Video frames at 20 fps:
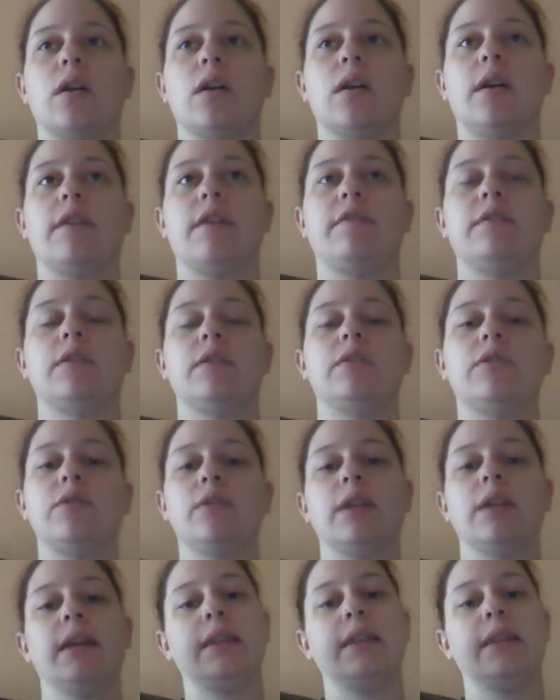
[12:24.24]
if you do
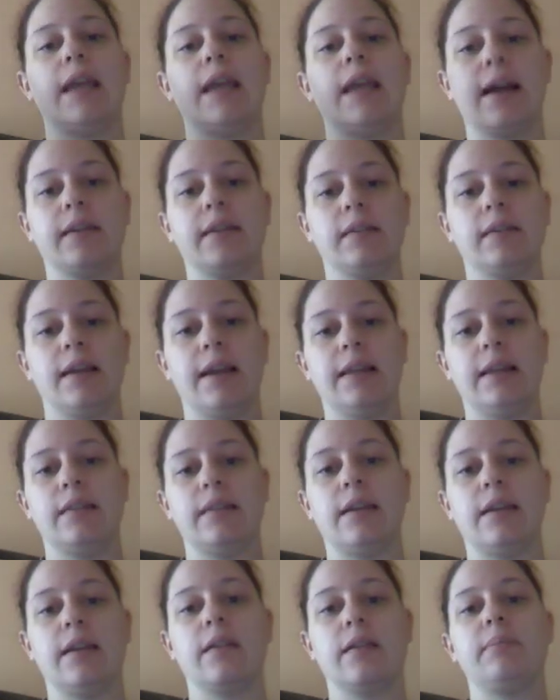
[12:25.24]
like the online
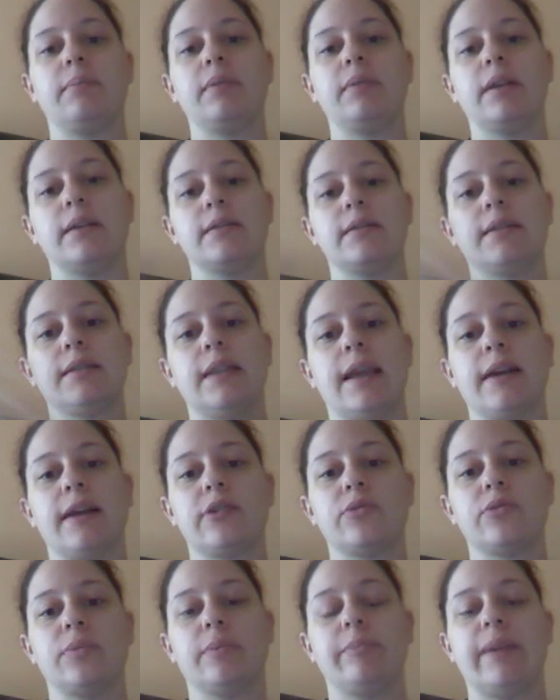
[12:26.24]
thing plus the
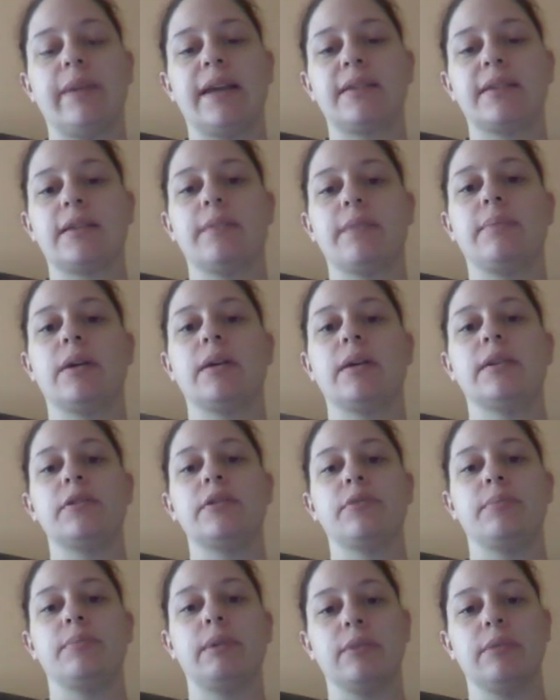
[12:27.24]
actual basket party,
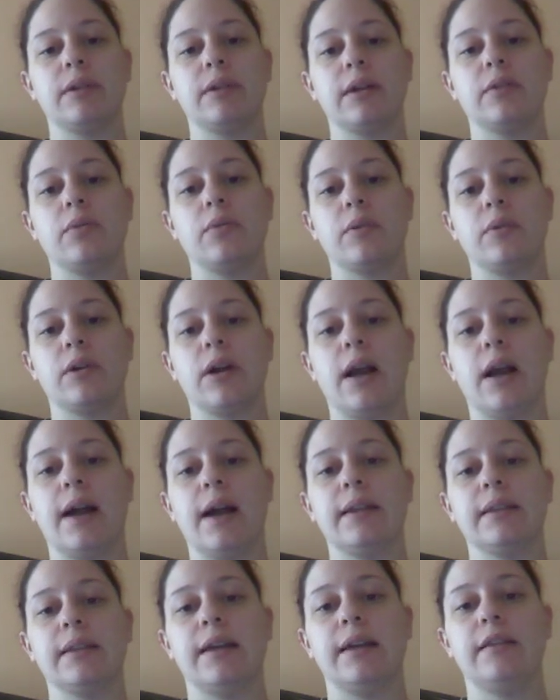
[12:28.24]
so people can order
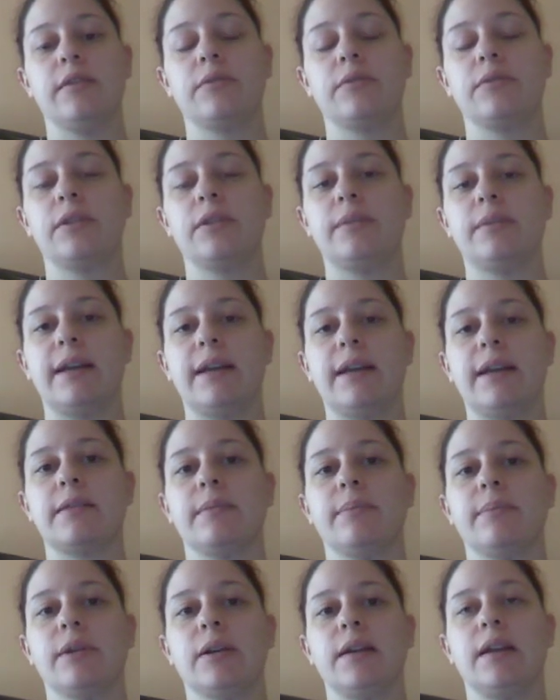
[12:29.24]
online through the
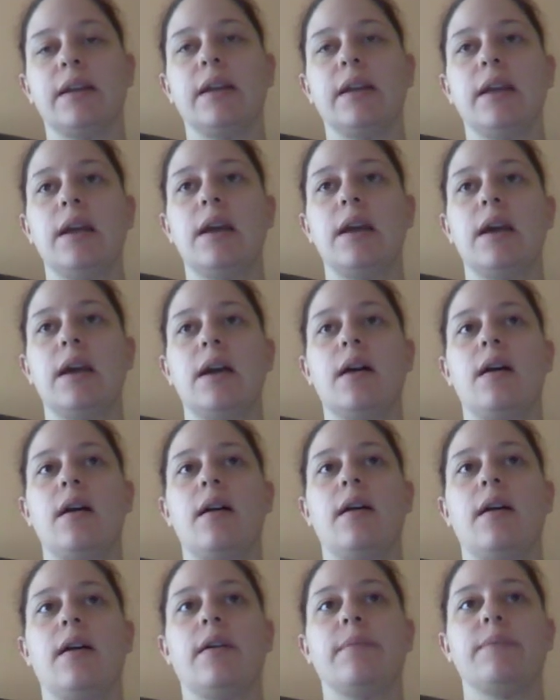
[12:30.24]
basket party.
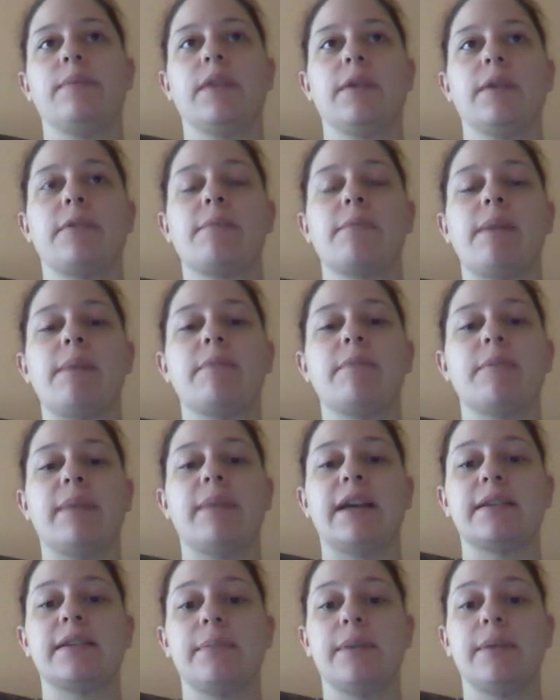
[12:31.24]
Remember,
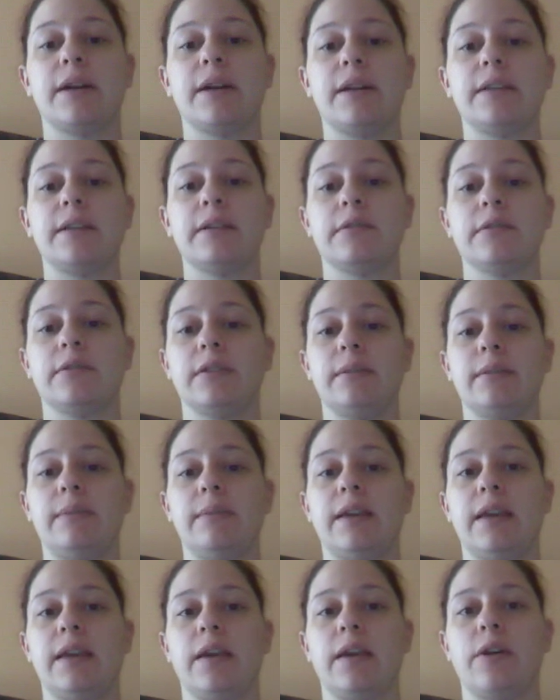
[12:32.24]
basket parties can only
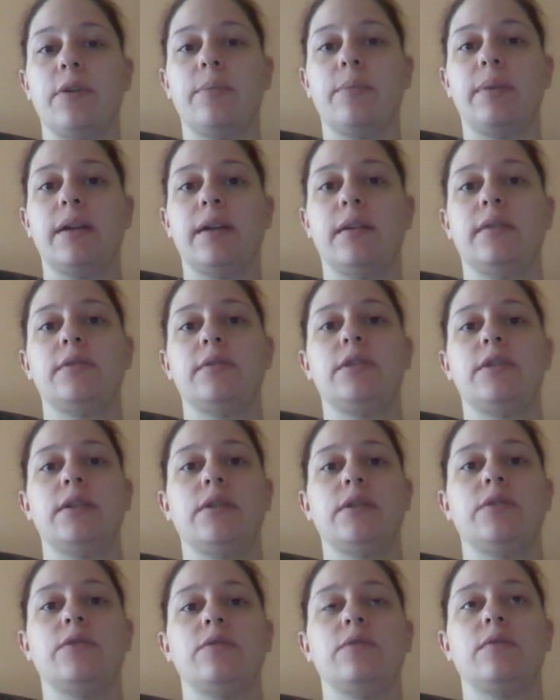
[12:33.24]
be open
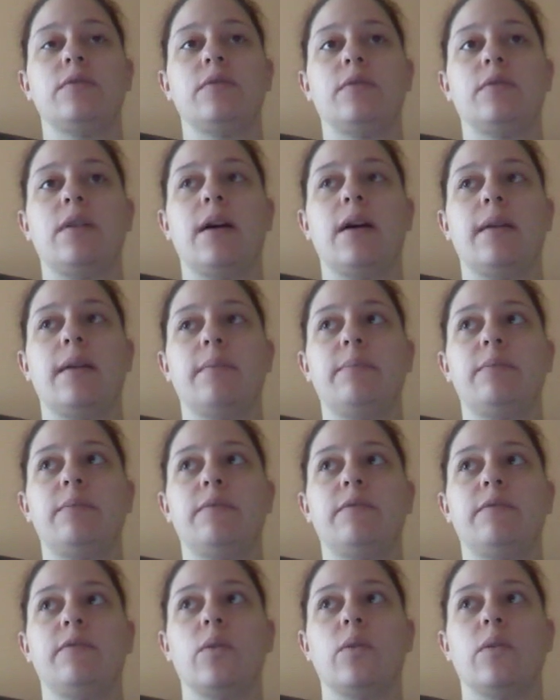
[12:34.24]
up
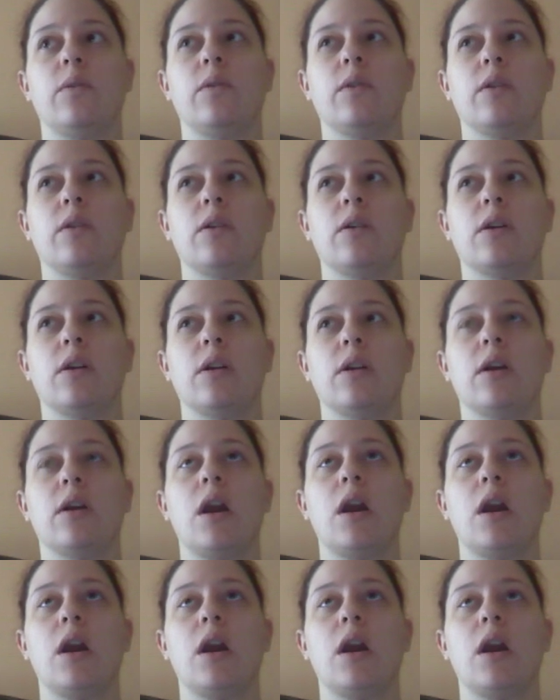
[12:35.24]
for